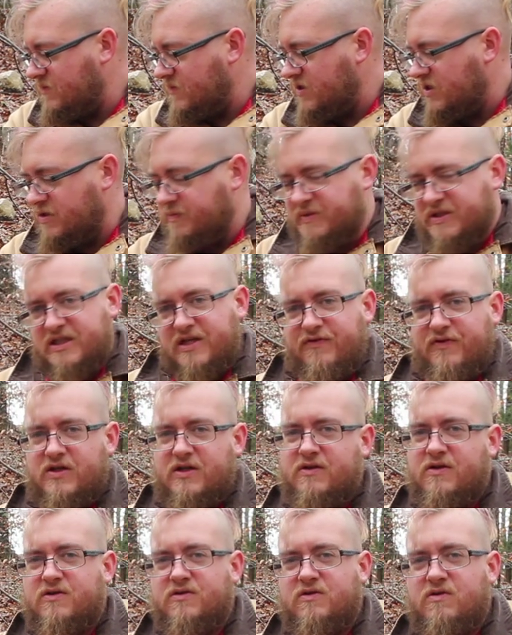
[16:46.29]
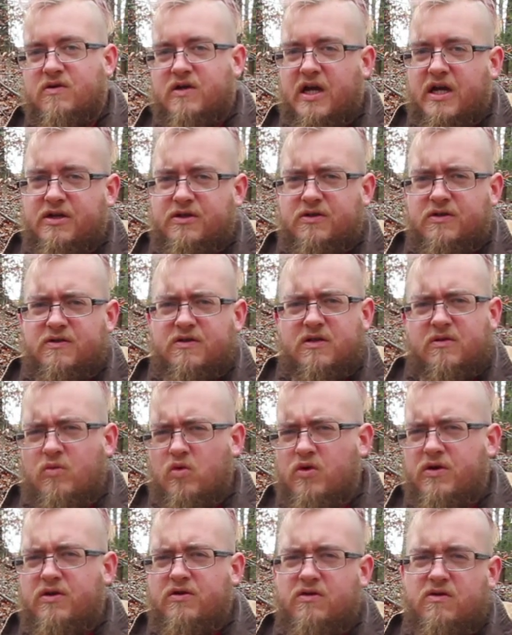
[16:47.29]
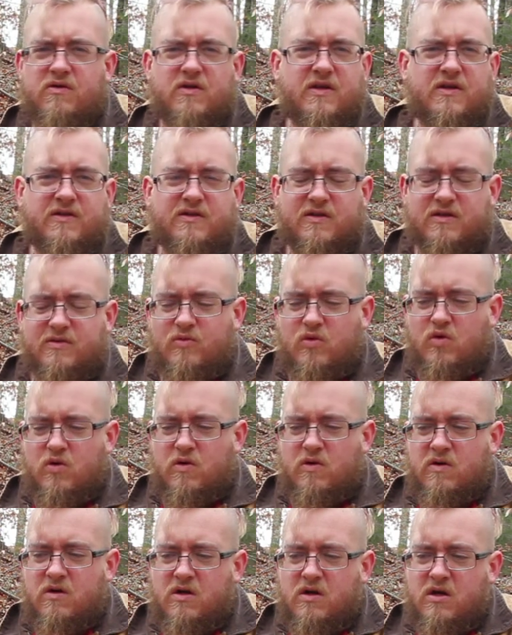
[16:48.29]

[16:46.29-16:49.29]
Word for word: specific to those locations. The more you do this and the more